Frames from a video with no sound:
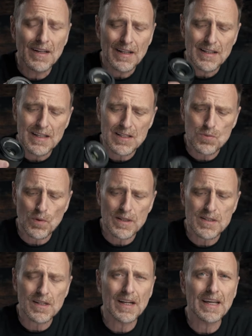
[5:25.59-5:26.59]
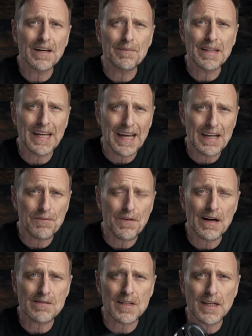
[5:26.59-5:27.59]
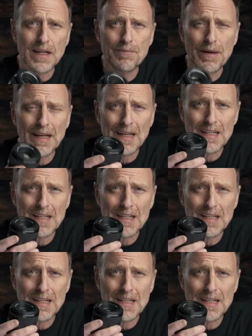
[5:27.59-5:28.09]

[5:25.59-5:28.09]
This one is gonna give me, the 85 is gonna give me a nice